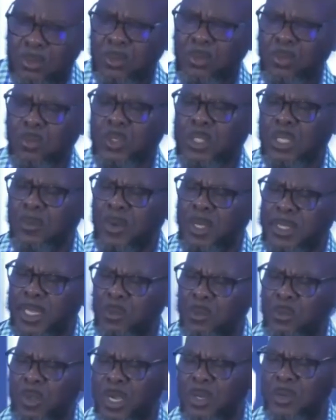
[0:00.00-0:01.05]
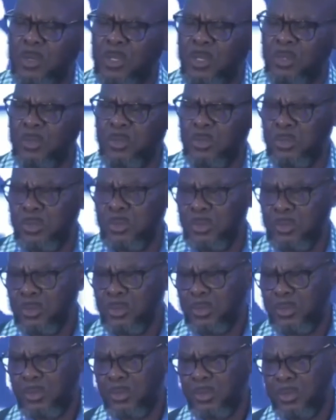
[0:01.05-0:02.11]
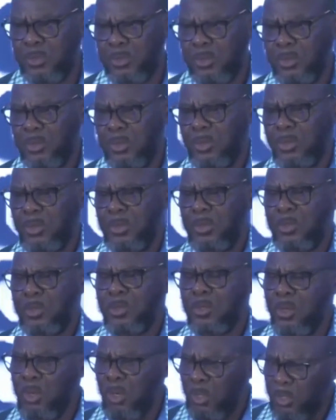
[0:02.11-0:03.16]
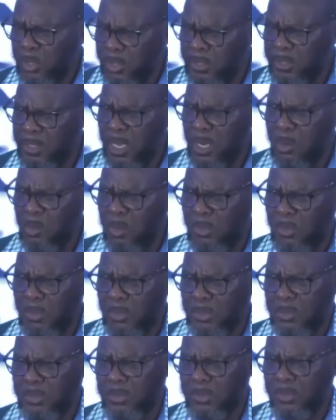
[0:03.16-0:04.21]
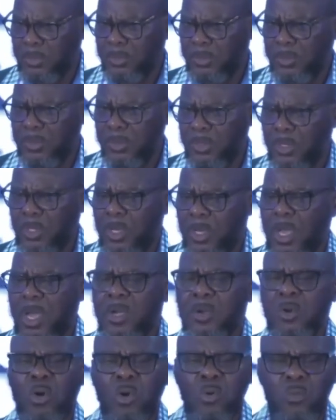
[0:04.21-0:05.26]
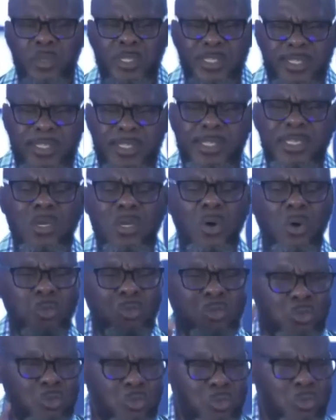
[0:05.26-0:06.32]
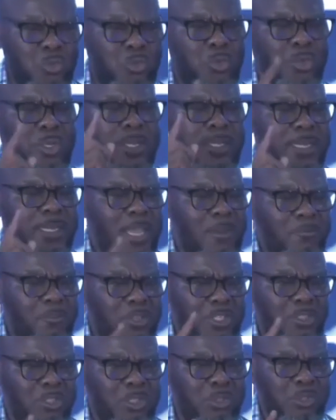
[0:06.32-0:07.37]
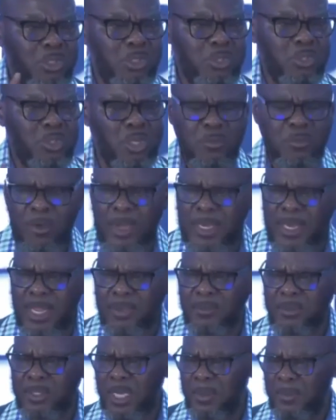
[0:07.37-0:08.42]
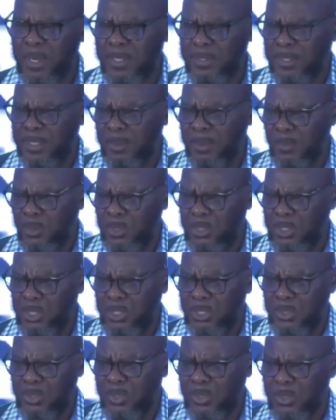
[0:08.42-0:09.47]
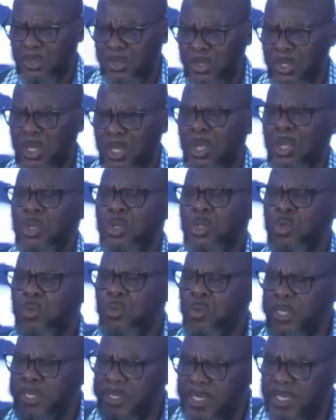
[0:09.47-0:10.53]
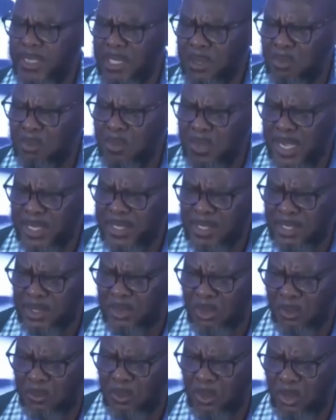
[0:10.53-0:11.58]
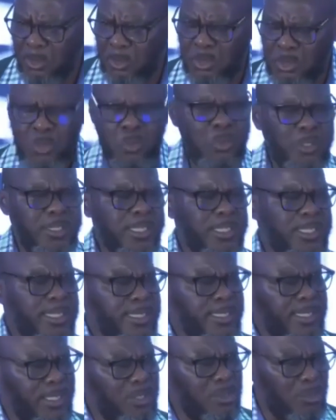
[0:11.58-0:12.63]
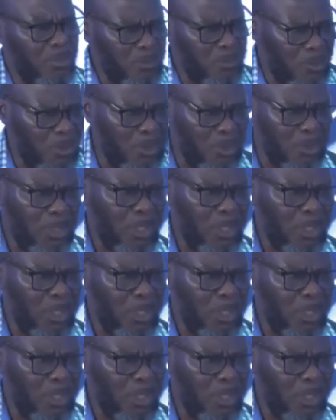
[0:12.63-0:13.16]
whatever that we are going through, God is there with us. And God will see us through in every situation of our life in the mighty name of Jesus. you will see the blessings of God. You will see the grace of God.